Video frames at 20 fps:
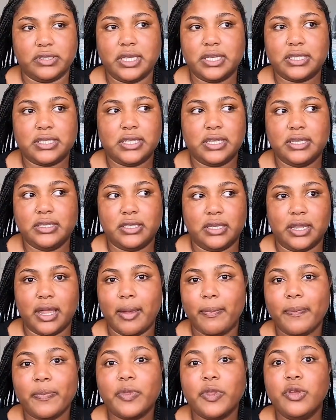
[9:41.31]
That's easy.
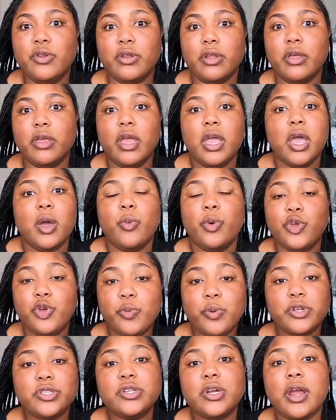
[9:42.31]
That you, when
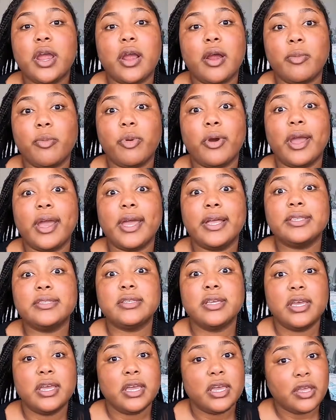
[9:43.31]
you put your hair in
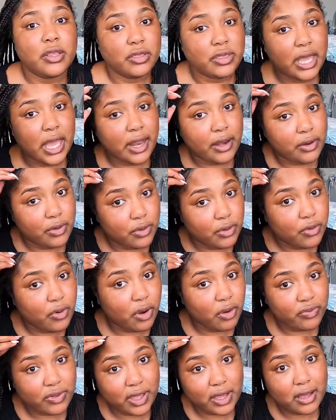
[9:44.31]
braids, that new
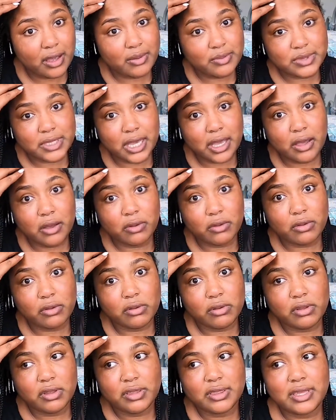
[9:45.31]
growth that comes out,
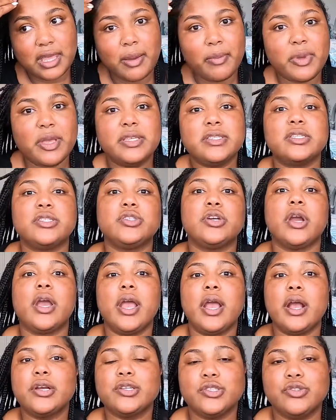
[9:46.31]
that means that your
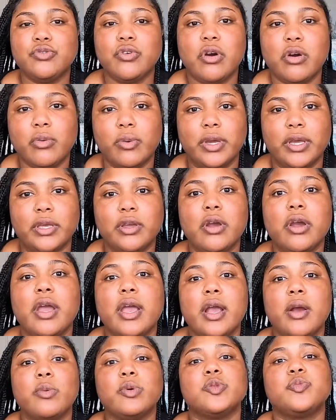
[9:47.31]
hair is growing. Your
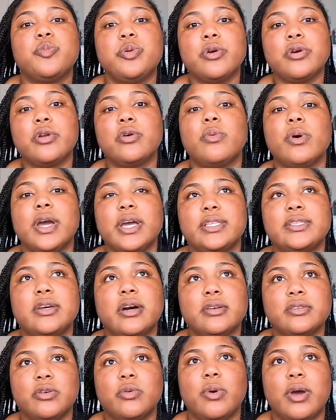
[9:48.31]
hair was put away,
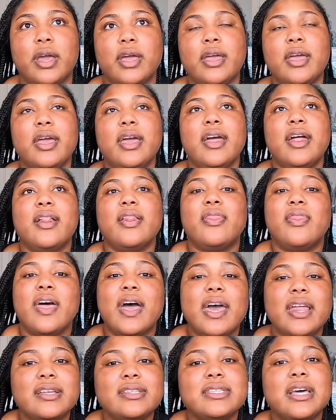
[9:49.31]
tucked away.
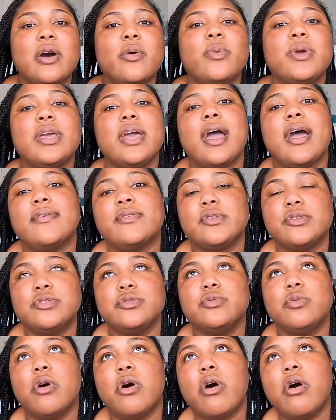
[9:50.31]
That is how we have to
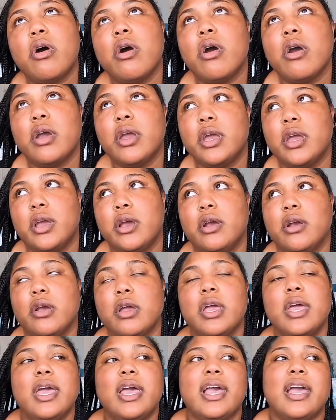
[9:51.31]
do our hair.
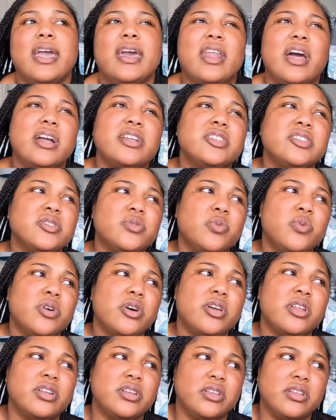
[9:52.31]
And I just
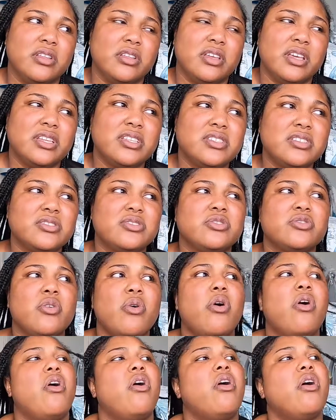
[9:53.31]
want to, it's just
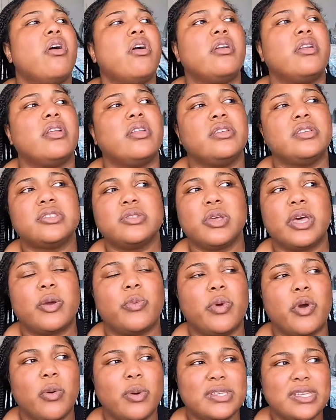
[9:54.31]
so hard. And it's
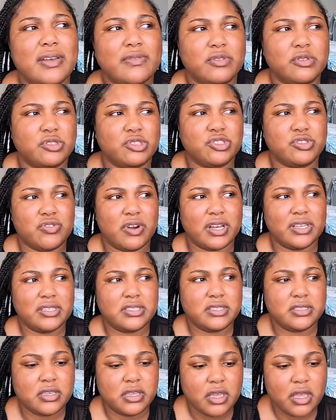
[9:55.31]
like we always have to
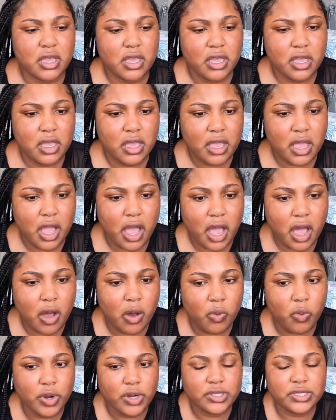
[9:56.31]
stress
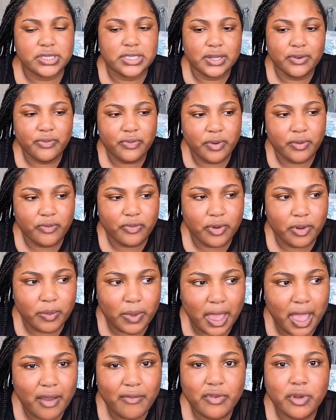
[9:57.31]
how we're different
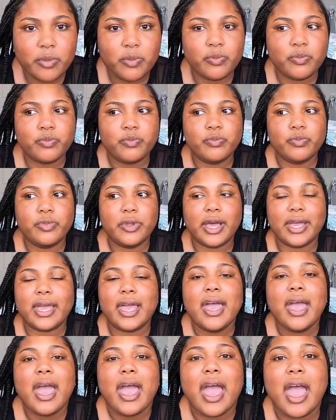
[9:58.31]
from every,
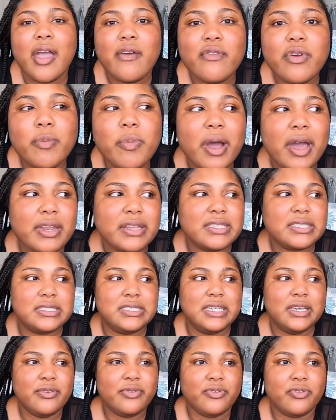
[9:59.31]
like everybody's
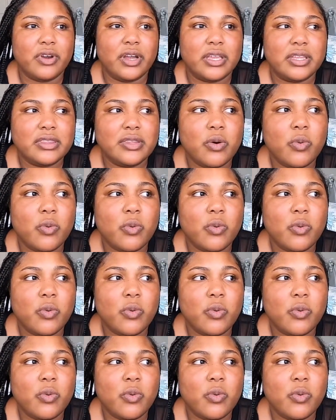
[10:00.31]
different.